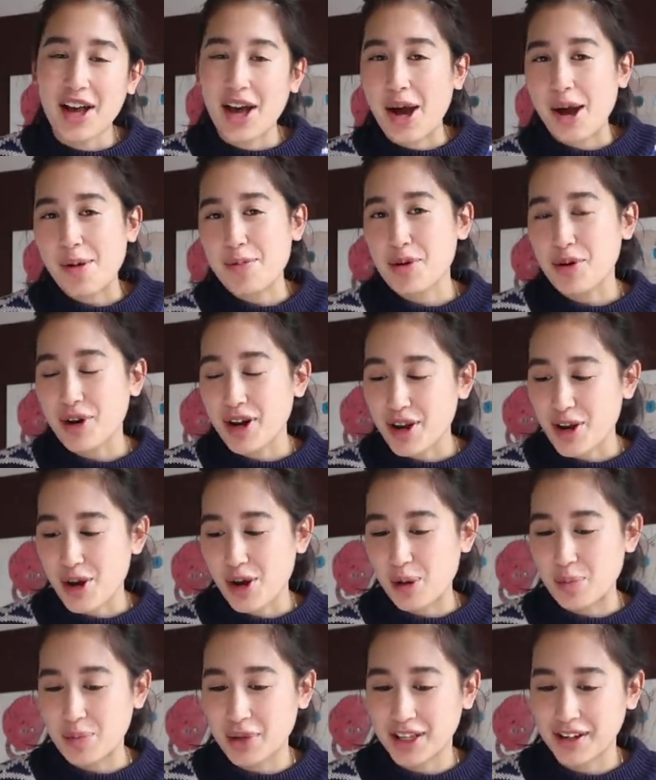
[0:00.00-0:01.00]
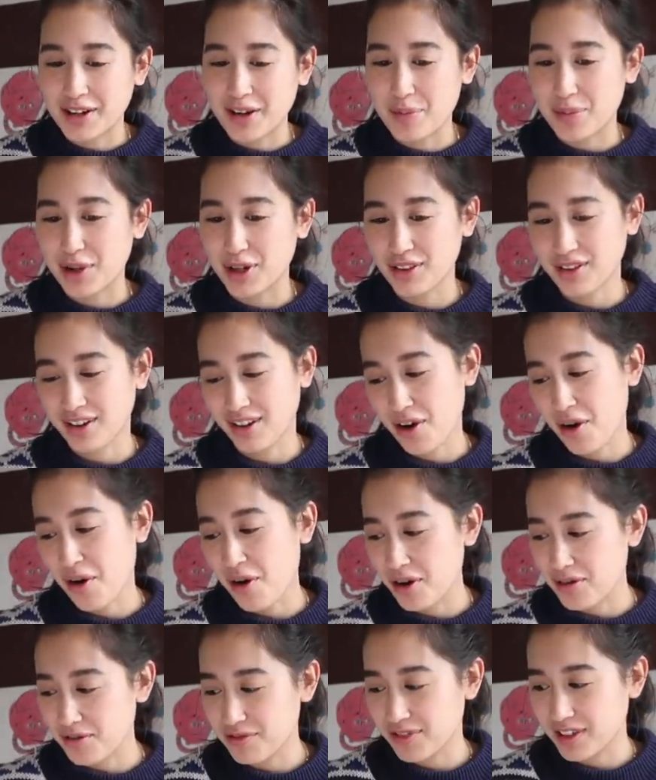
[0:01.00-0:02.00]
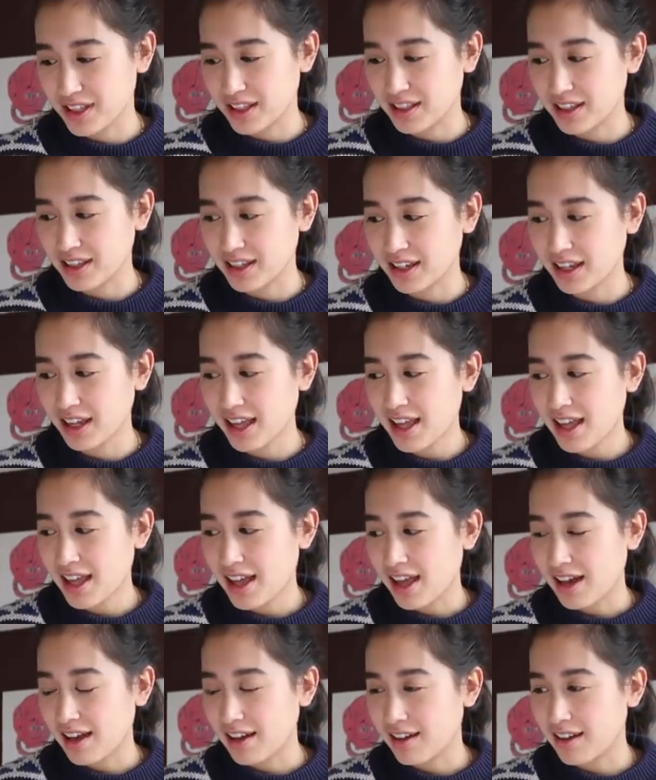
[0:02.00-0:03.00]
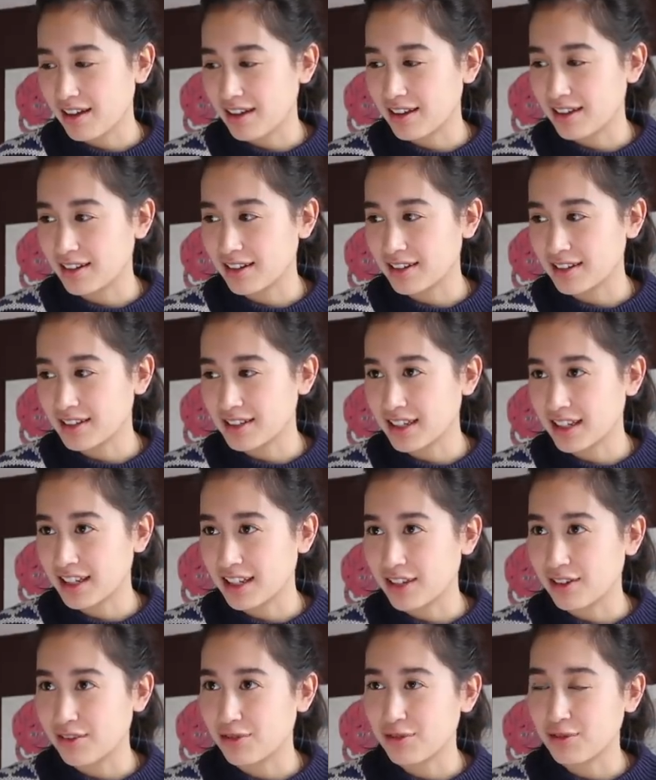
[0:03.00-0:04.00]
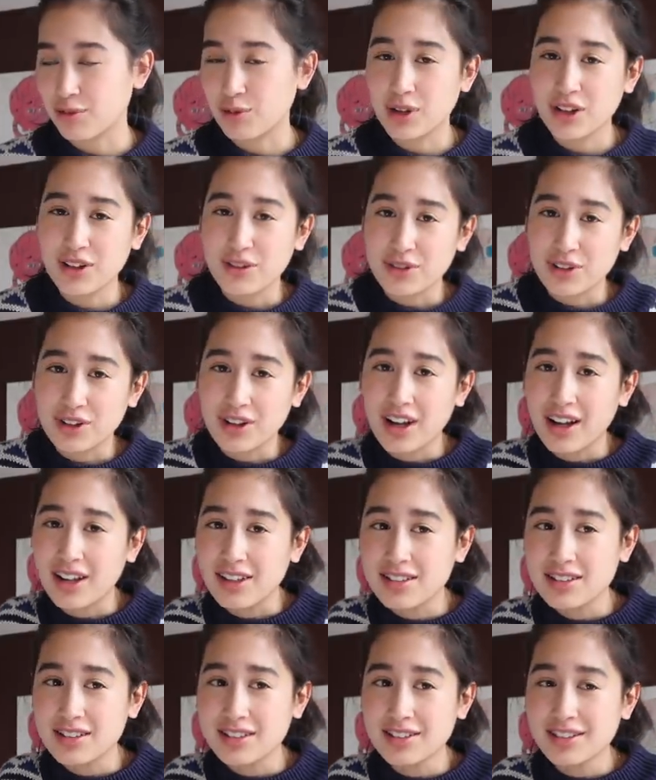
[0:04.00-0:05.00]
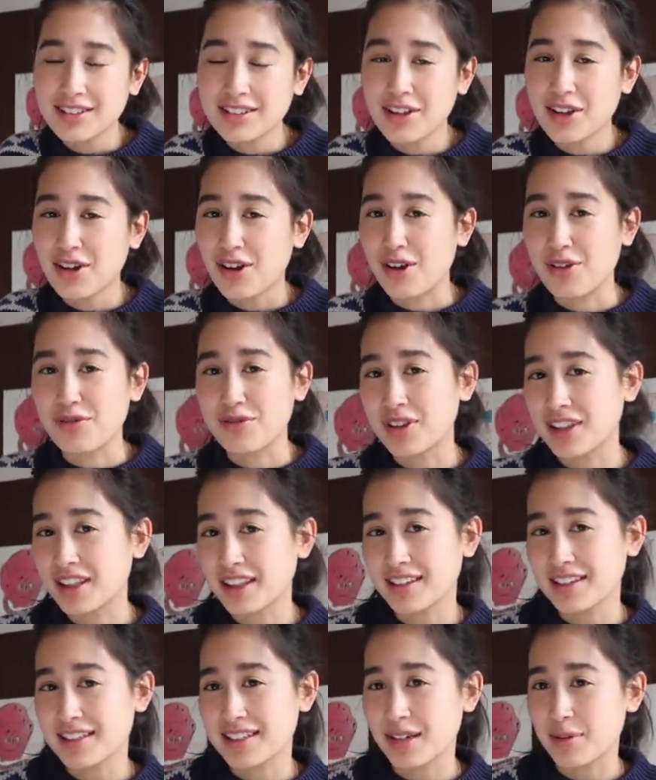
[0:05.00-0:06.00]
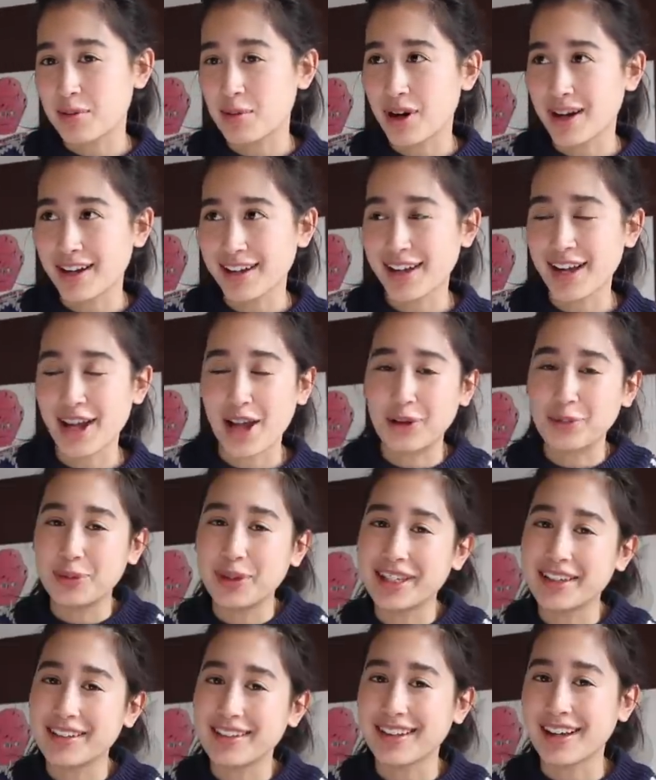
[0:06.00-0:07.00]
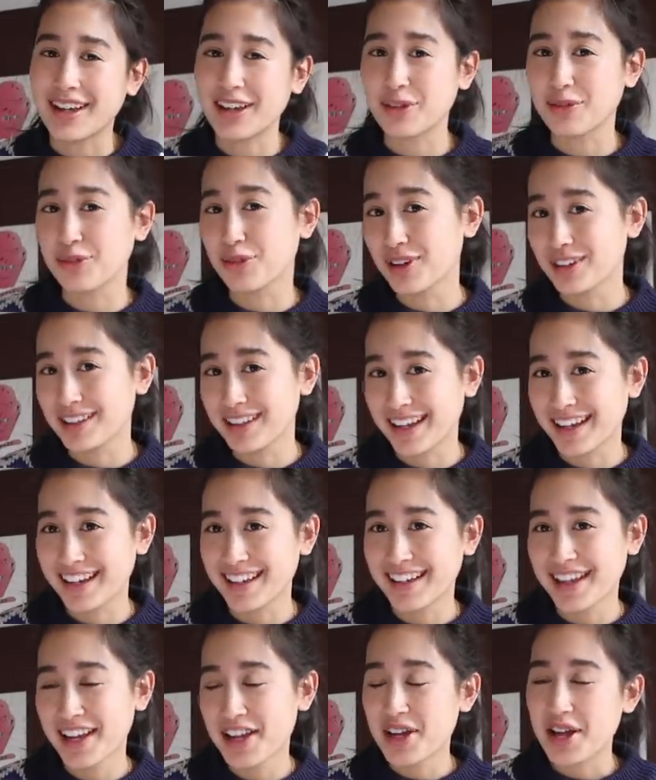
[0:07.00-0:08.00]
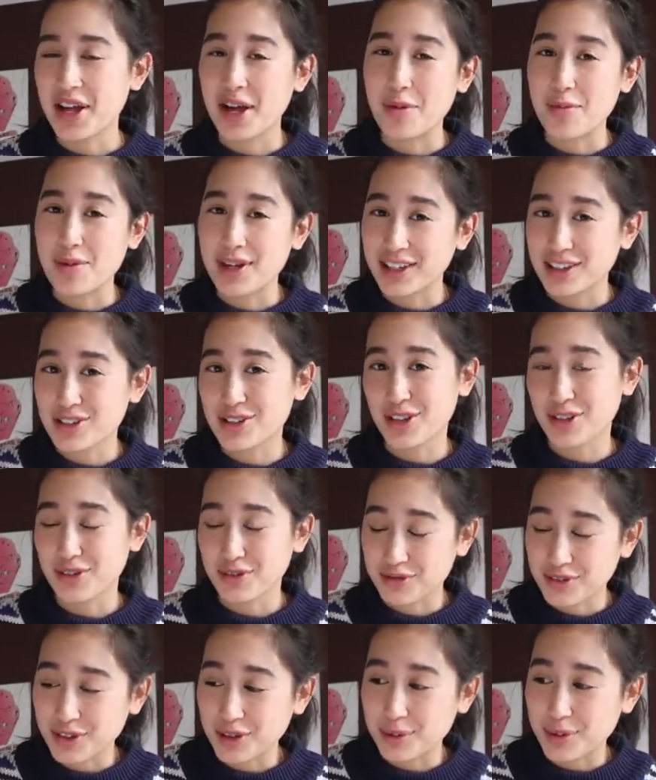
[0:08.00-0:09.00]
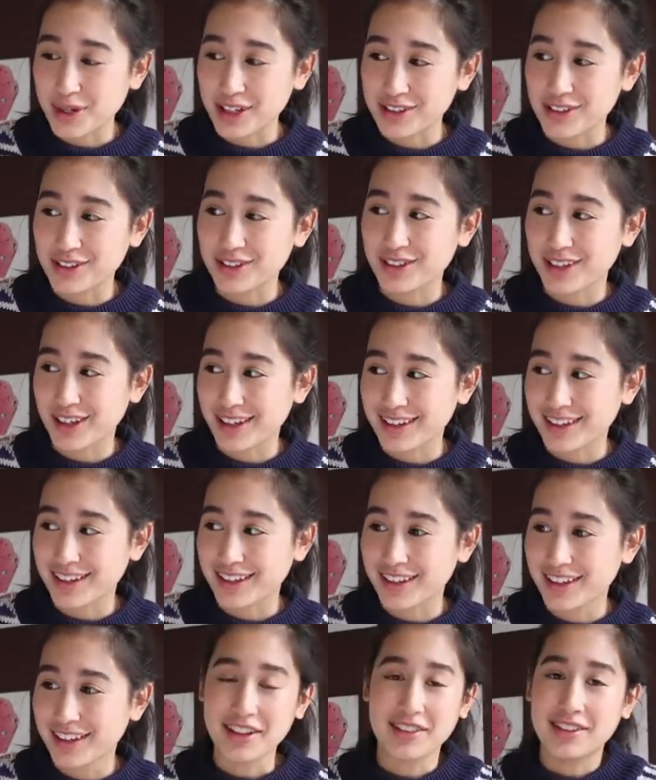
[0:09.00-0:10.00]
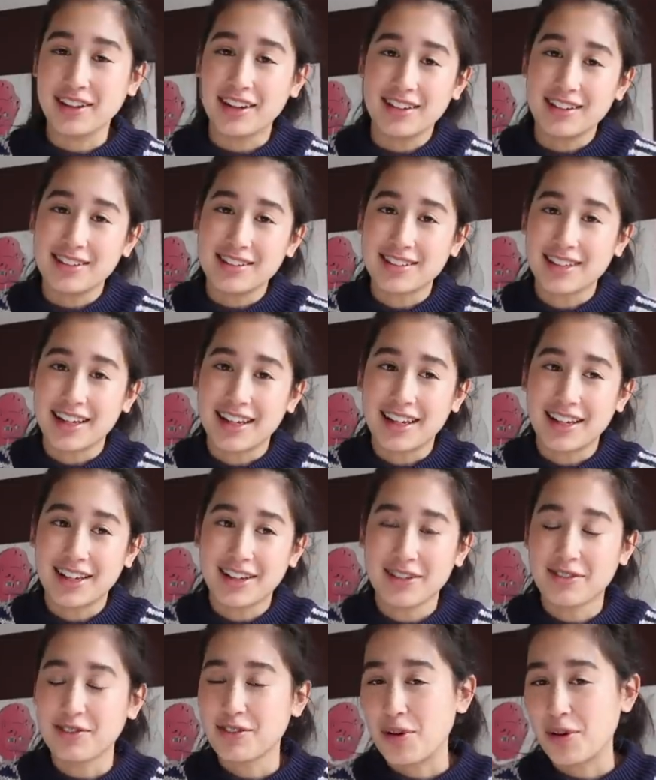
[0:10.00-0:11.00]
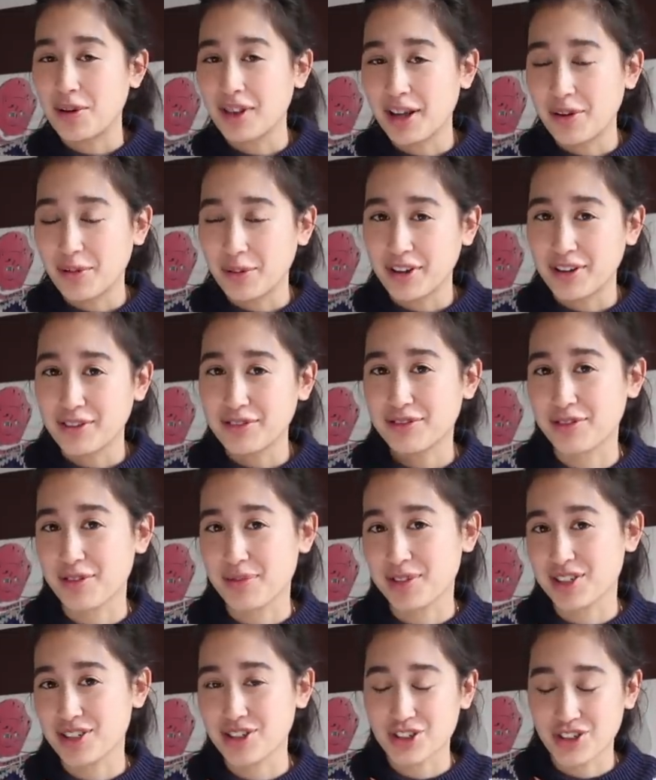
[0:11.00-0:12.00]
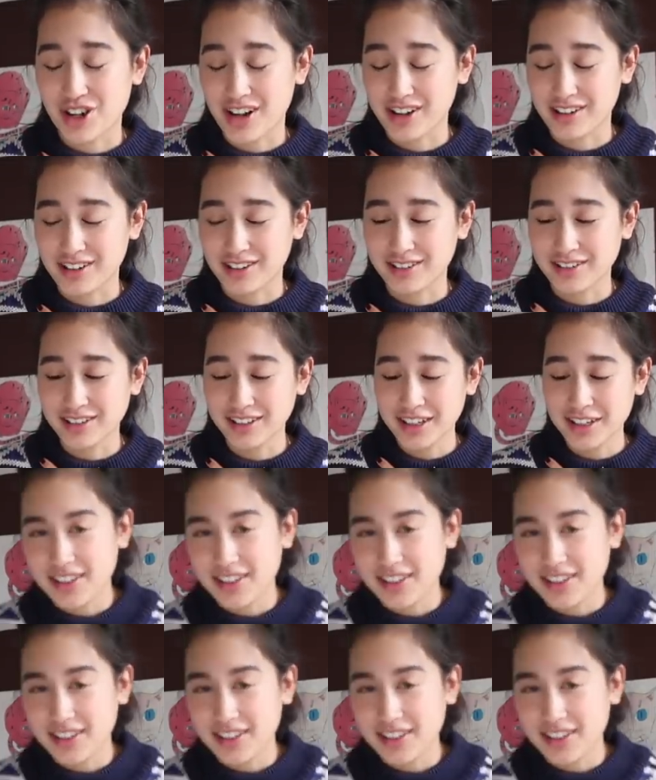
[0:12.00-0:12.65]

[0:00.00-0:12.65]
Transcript: I'm quite open about like how I'm feeling and if one of you guys are feeling the same way and we can like relate and make each other feel better then that is like all I want from this channel.